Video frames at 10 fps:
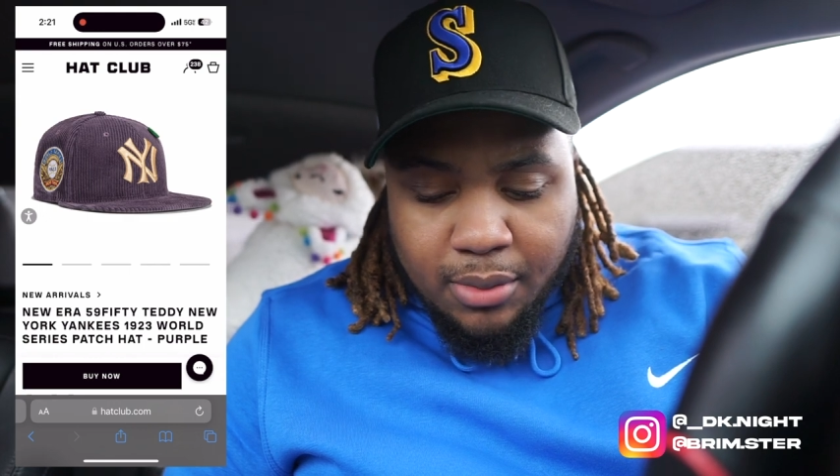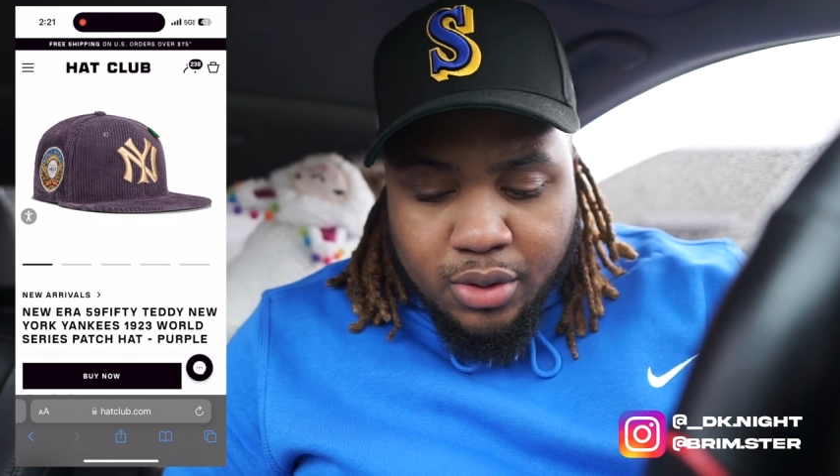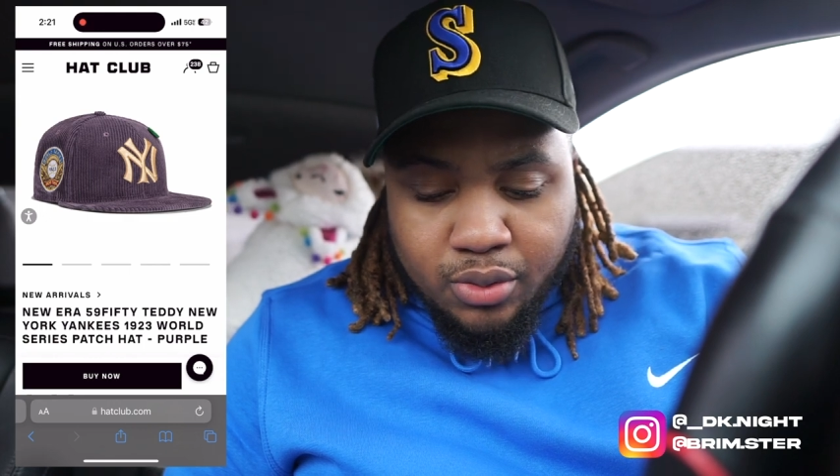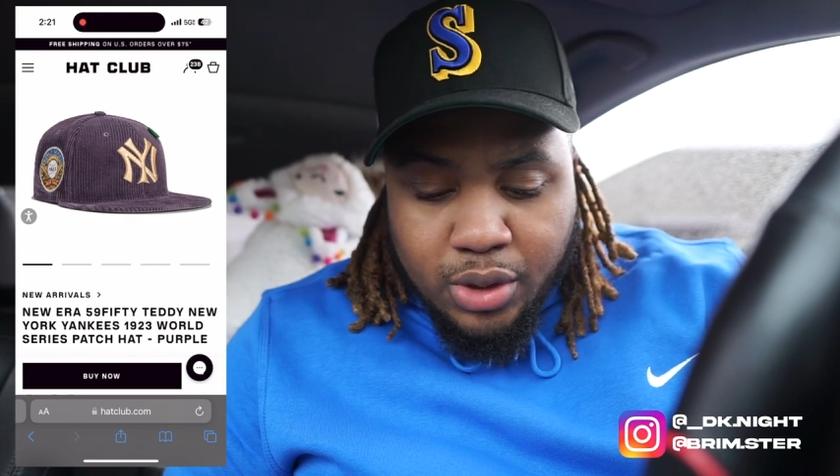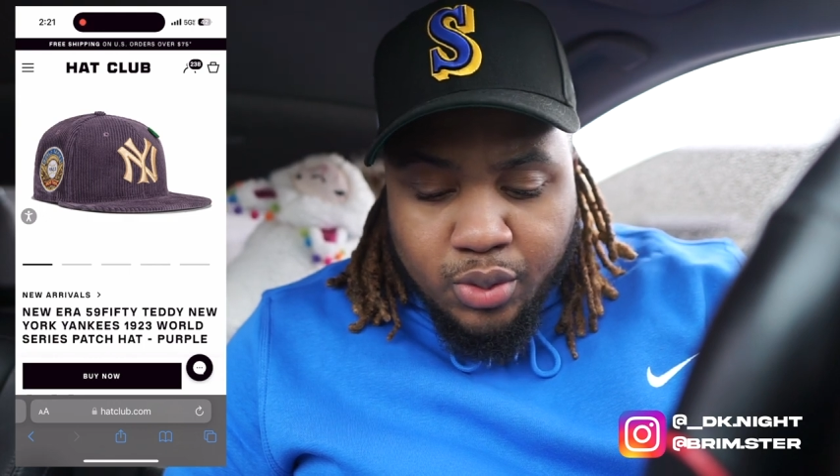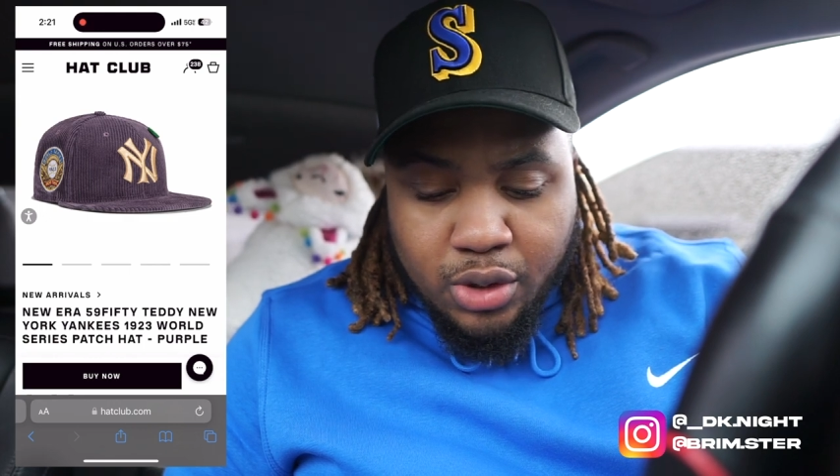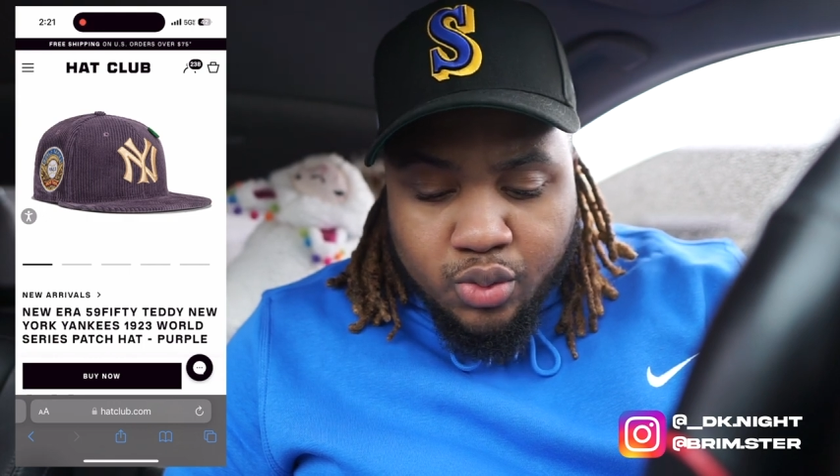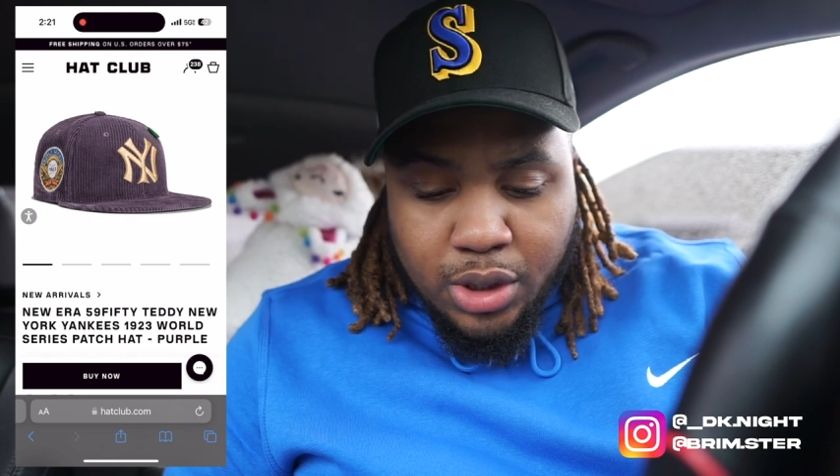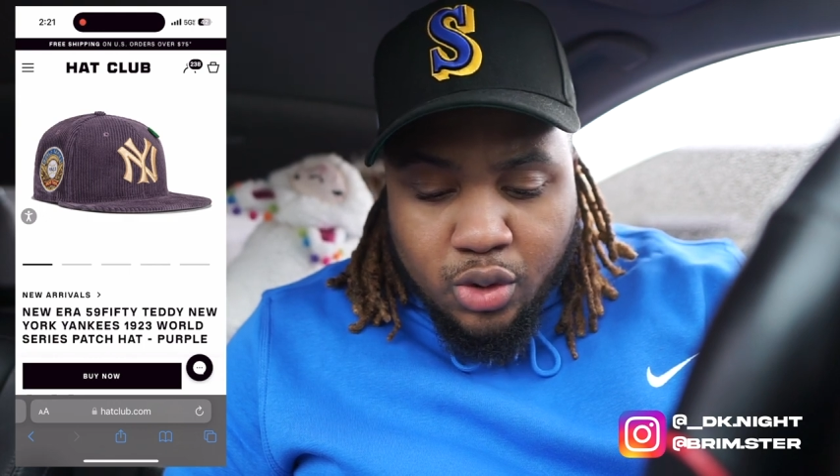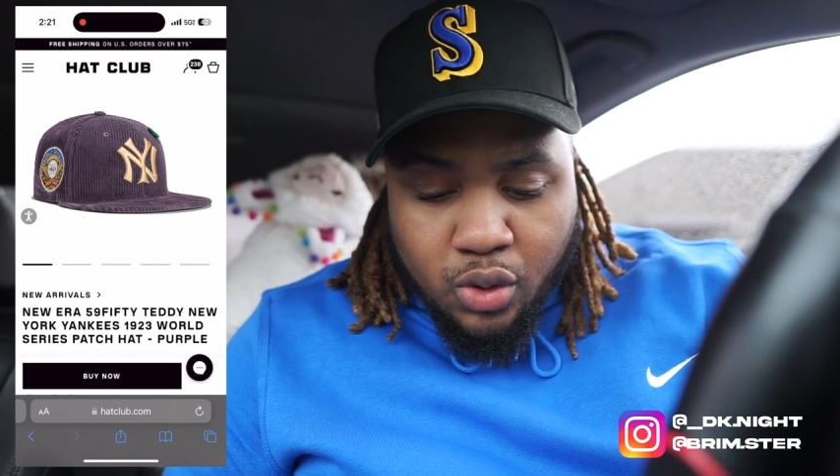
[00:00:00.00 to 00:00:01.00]
We, we, we,
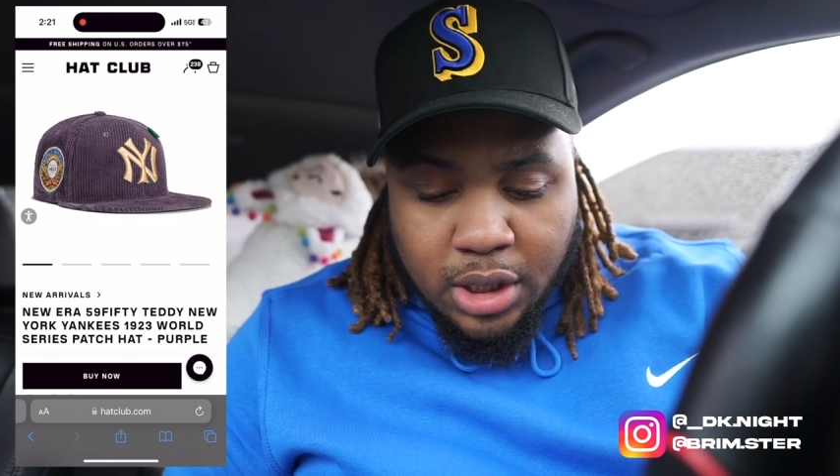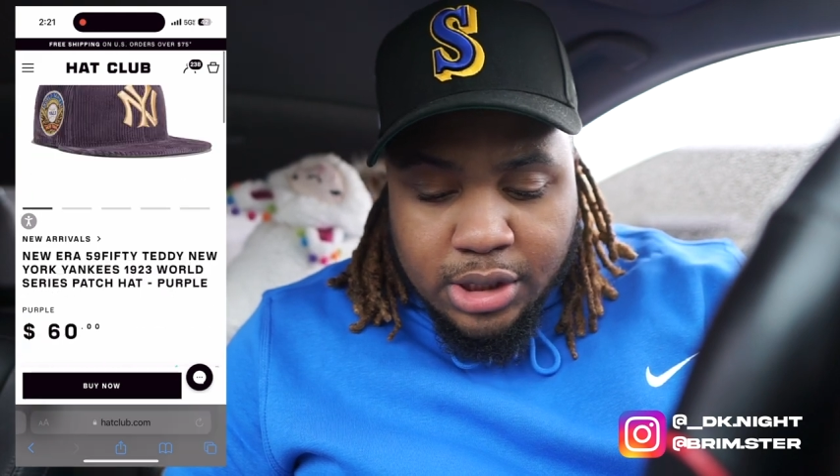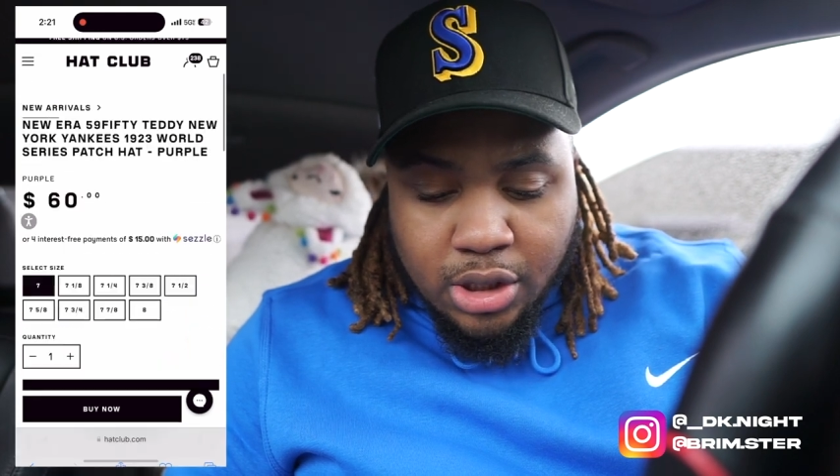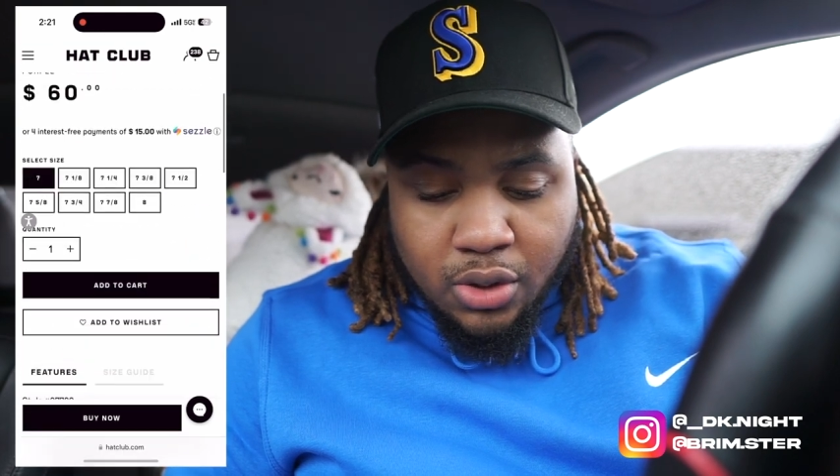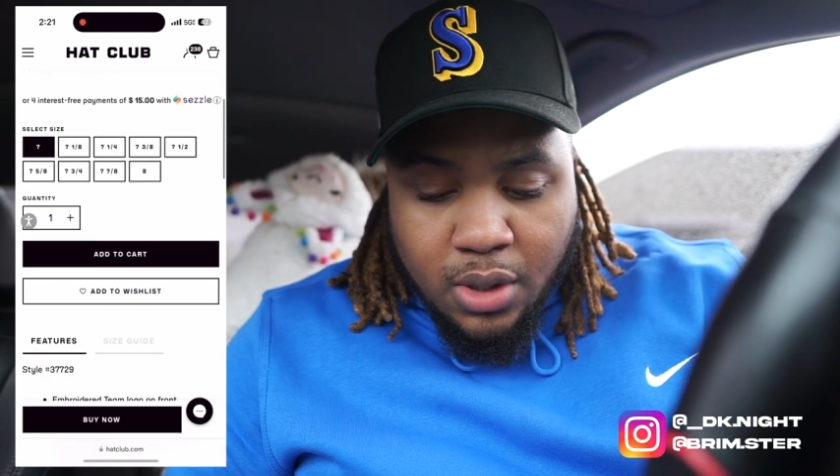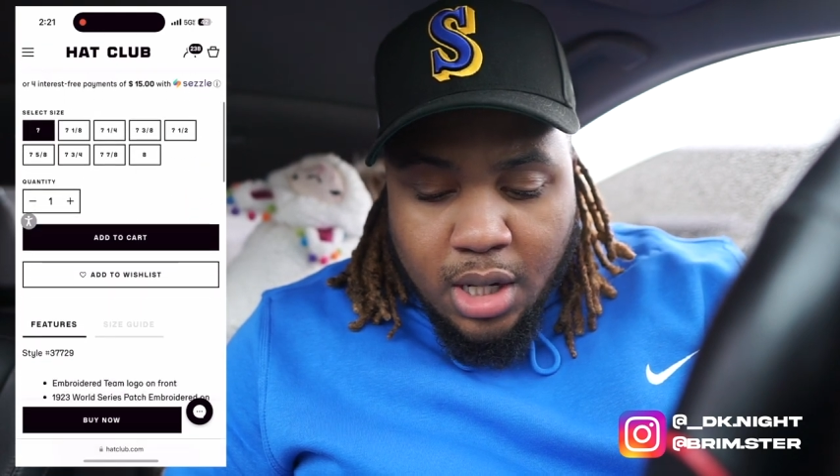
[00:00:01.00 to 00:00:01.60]
we cooling, so